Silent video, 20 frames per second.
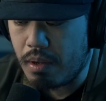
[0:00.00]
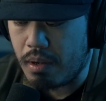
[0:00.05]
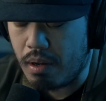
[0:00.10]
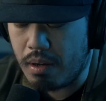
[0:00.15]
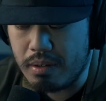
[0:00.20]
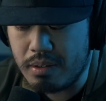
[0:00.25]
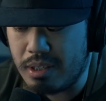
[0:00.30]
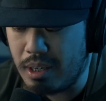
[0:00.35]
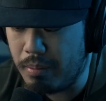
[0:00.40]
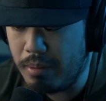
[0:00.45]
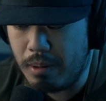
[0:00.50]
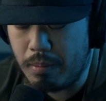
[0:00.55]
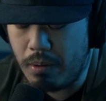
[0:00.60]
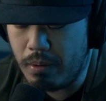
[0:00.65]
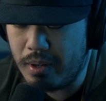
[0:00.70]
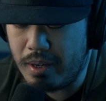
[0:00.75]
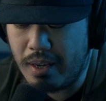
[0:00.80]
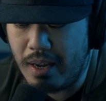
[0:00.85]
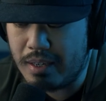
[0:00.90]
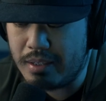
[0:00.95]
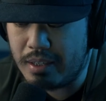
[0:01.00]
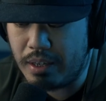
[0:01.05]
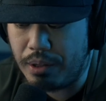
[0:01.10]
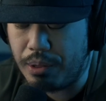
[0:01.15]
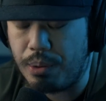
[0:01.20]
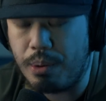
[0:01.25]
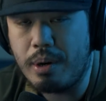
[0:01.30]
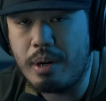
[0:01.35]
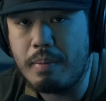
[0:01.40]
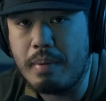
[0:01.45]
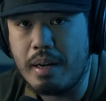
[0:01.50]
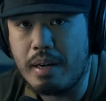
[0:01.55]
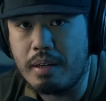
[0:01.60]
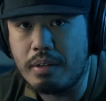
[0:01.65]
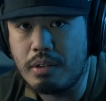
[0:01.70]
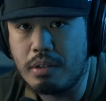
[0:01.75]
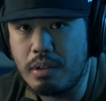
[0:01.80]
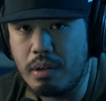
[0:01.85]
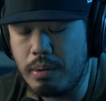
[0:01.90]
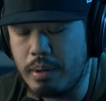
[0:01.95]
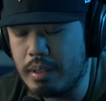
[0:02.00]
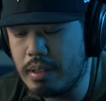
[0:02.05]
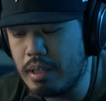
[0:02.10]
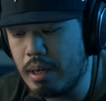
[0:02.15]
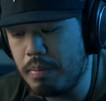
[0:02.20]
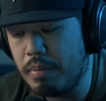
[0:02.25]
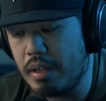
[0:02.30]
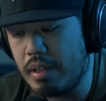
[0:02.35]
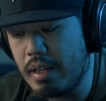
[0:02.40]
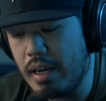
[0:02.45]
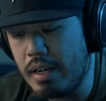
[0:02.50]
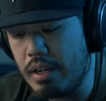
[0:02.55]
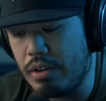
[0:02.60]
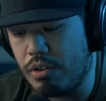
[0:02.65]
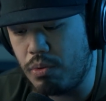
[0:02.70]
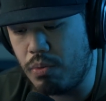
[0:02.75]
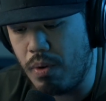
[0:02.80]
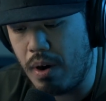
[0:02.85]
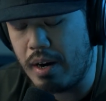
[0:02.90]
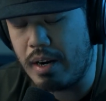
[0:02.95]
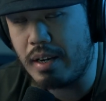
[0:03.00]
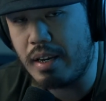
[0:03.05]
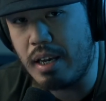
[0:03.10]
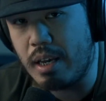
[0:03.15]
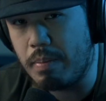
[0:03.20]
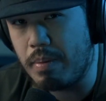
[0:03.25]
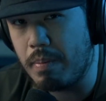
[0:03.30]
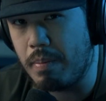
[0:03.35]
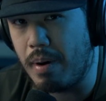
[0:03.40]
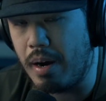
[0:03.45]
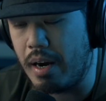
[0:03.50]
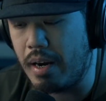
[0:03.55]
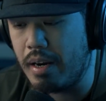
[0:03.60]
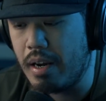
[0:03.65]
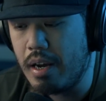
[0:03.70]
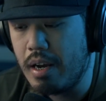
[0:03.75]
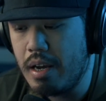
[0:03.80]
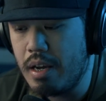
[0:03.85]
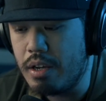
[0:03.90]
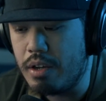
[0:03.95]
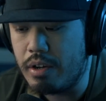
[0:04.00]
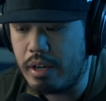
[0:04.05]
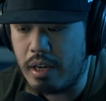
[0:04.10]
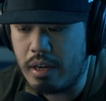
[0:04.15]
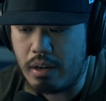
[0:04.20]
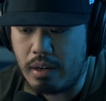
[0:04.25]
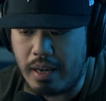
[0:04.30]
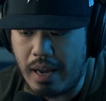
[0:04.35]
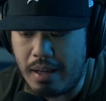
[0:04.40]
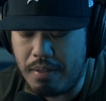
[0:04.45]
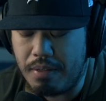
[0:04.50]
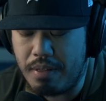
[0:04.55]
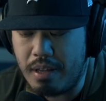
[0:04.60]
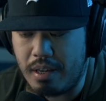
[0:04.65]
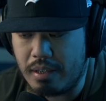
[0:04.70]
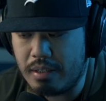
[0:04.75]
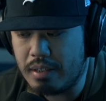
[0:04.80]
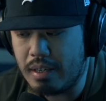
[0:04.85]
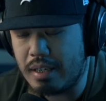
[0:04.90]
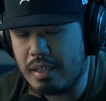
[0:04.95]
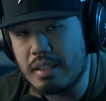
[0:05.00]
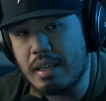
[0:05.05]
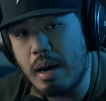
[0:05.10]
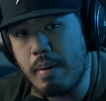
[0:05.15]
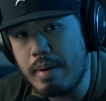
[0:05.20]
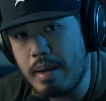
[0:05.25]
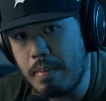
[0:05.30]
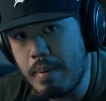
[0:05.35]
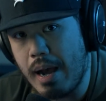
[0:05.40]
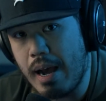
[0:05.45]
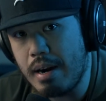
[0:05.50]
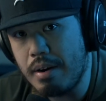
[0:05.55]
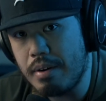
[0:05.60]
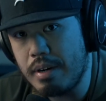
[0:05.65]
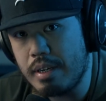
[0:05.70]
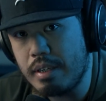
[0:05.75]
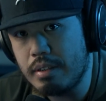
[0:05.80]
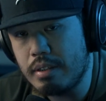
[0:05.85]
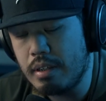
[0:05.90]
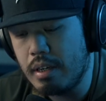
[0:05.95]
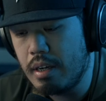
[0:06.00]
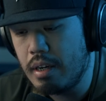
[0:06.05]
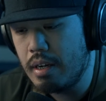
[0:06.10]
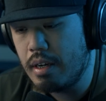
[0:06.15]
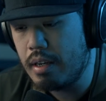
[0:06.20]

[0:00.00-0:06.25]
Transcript: And some of them only last like 30 minutes. So it's something that you want to keep in mind. You can get things like dummy batteries.